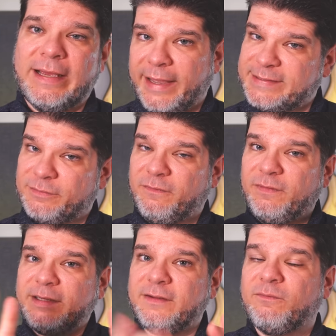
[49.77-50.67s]
has a
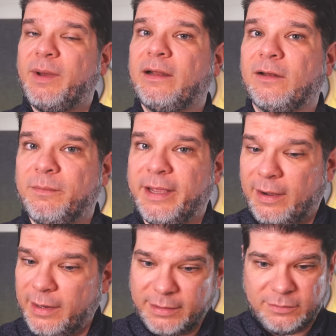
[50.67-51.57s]
reflective panel
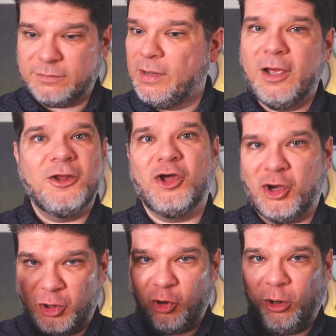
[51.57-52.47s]
behind
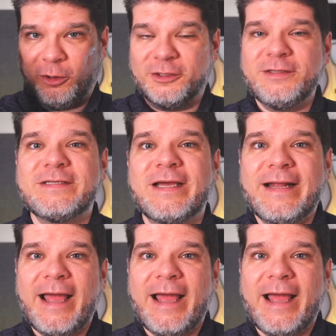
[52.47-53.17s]
the colors,